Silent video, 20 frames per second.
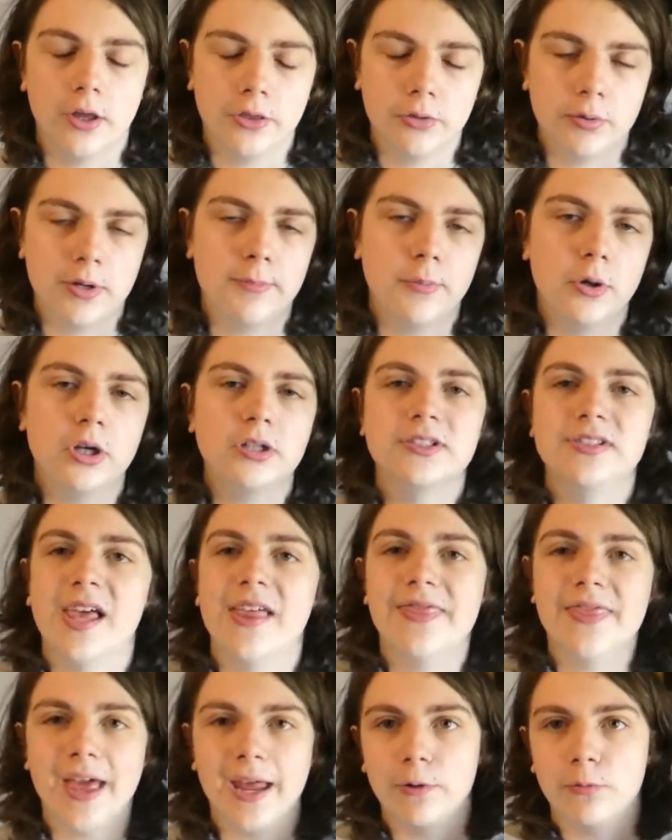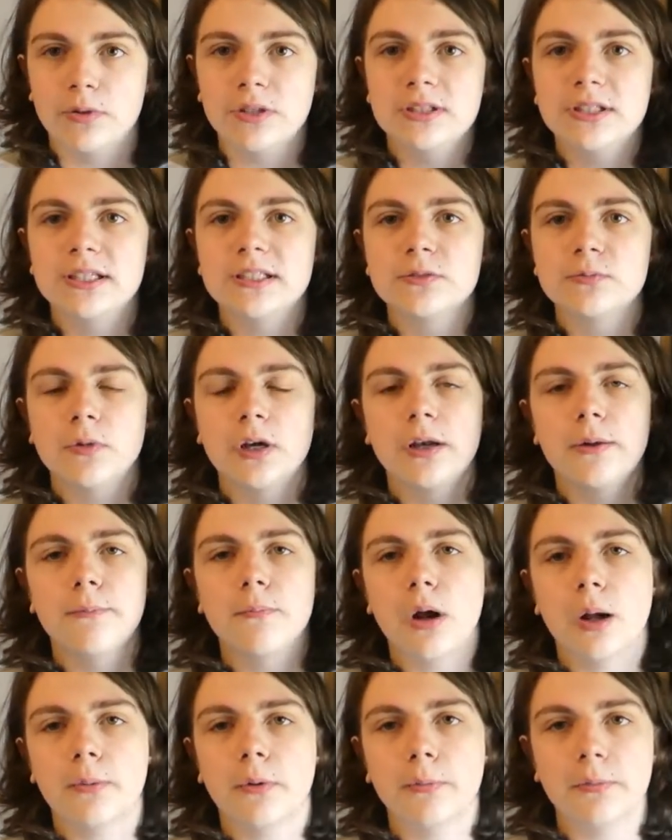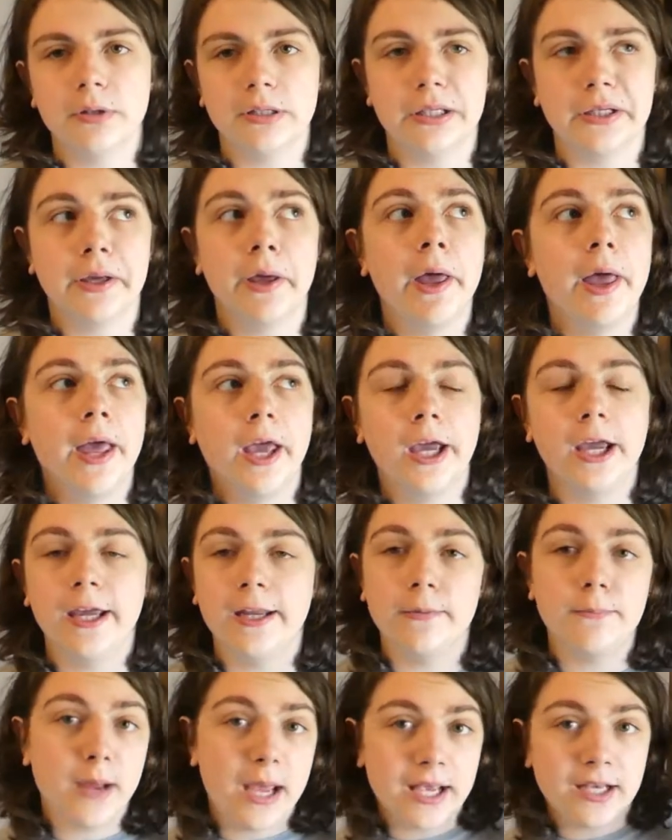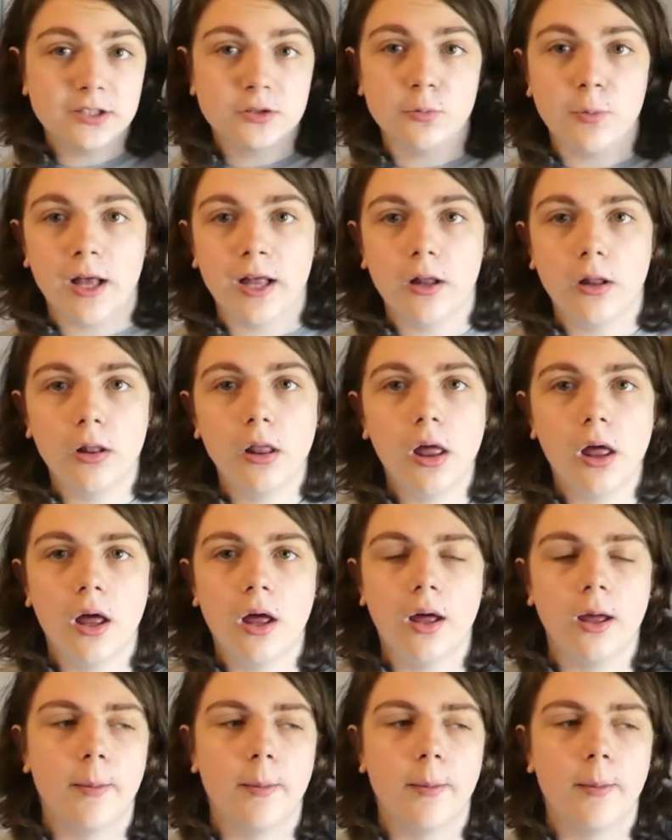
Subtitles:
three books and then read this one, probably in May as well,